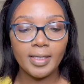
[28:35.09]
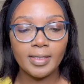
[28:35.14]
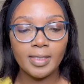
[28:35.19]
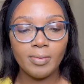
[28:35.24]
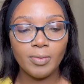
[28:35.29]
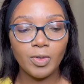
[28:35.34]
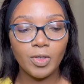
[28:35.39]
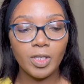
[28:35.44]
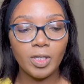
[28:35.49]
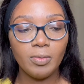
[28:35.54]
I'm
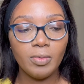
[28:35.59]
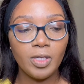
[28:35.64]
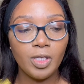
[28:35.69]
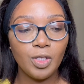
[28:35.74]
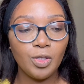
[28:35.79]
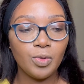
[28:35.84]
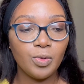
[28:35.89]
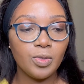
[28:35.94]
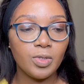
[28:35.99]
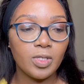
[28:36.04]
gonna be
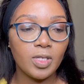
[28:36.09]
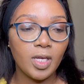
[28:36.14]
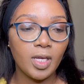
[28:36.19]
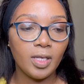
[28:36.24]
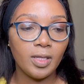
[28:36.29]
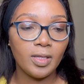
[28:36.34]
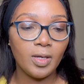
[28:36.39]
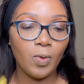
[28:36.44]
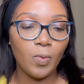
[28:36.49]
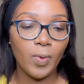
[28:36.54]
using
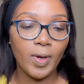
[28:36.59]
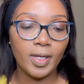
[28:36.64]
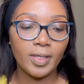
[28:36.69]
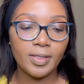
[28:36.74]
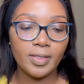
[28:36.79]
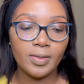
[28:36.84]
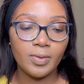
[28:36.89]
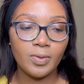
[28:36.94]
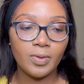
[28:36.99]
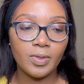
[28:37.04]
the
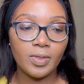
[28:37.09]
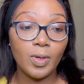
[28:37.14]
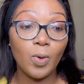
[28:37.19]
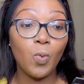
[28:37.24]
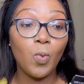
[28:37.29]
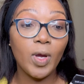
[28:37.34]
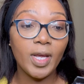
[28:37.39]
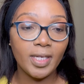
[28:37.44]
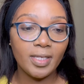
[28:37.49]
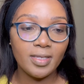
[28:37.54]

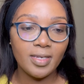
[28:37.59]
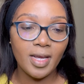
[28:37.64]
Wet